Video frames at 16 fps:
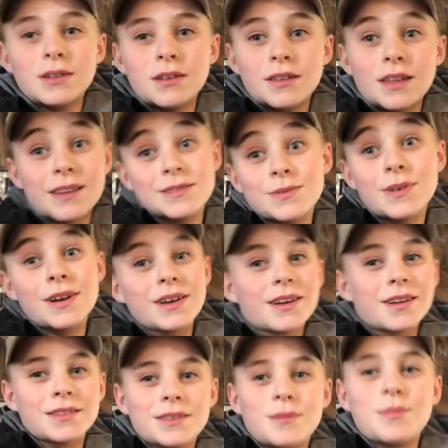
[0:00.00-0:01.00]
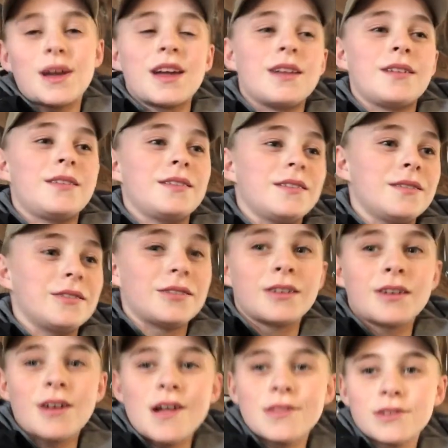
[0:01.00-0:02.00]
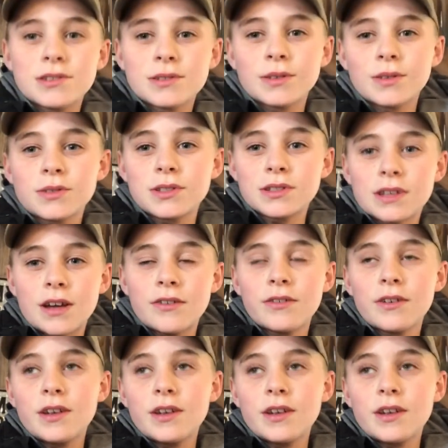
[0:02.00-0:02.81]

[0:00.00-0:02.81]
That's why I got the baler and all this old stuff.